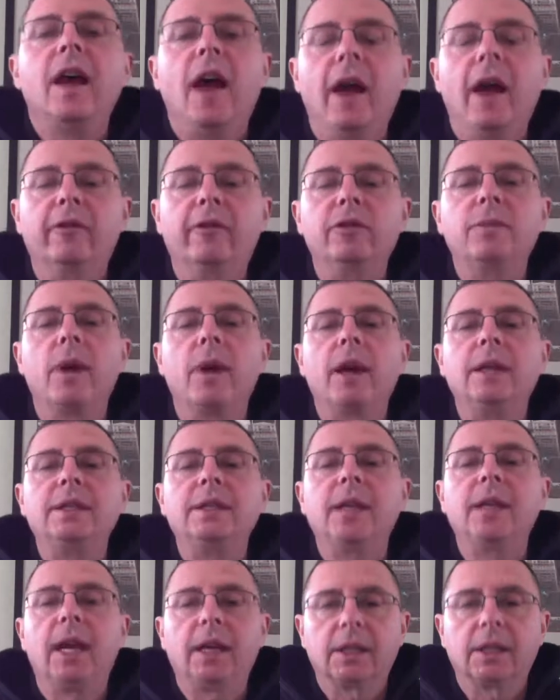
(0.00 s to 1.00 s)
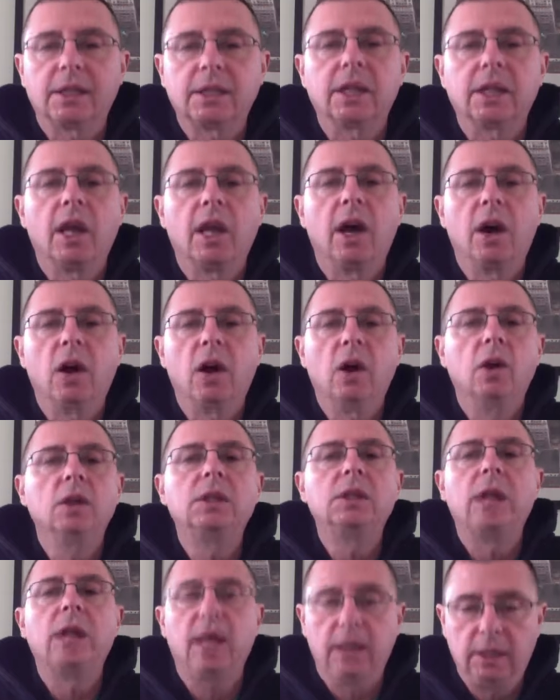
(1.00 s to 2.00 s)
everybody take it slow,
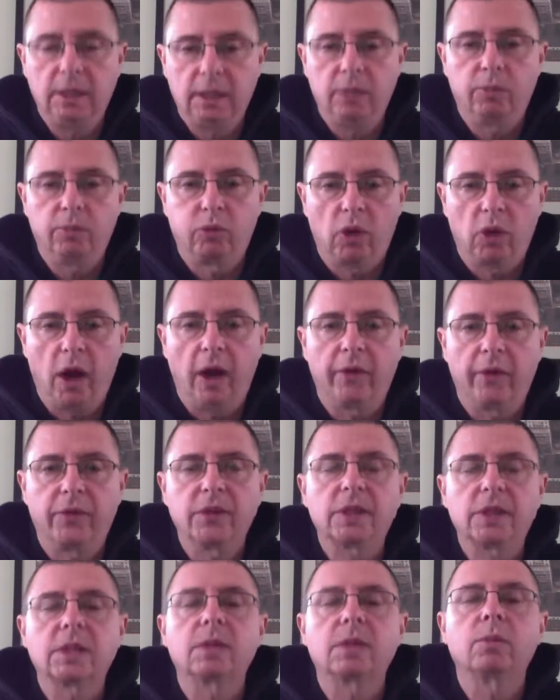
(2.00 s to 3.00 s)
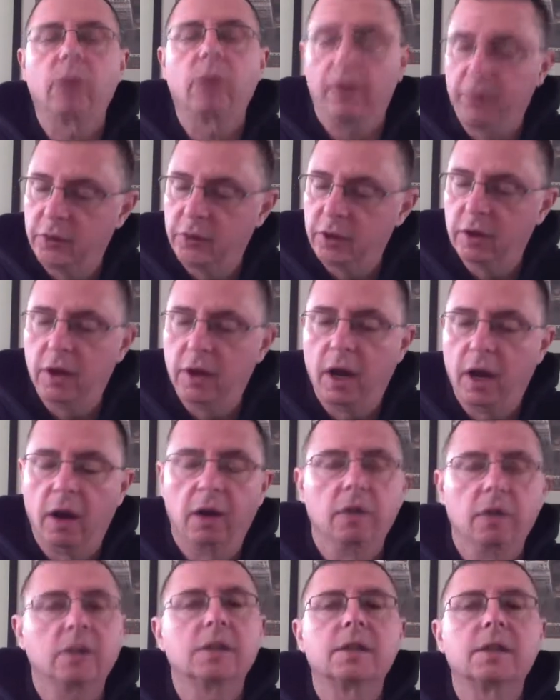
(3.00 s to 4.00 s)
take deep breaths in through your
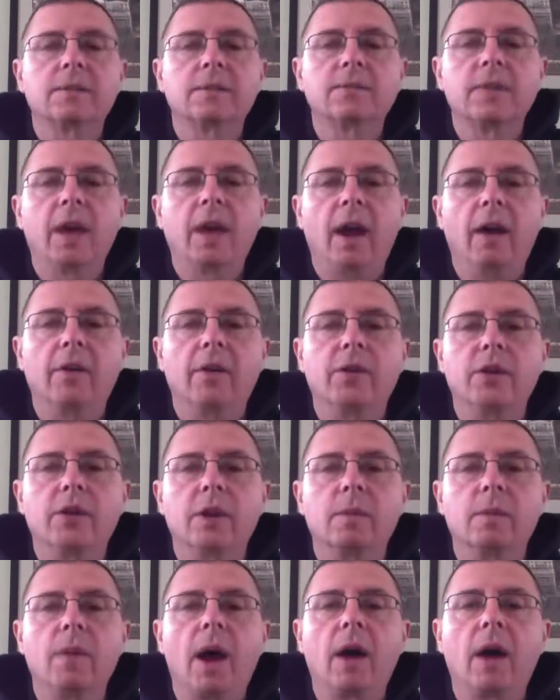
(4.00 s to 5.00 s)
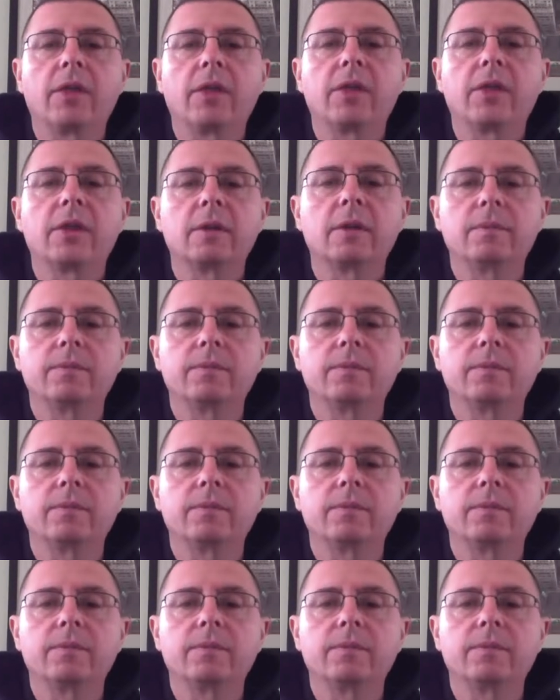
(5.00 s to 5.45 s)
nose, out through your mouth.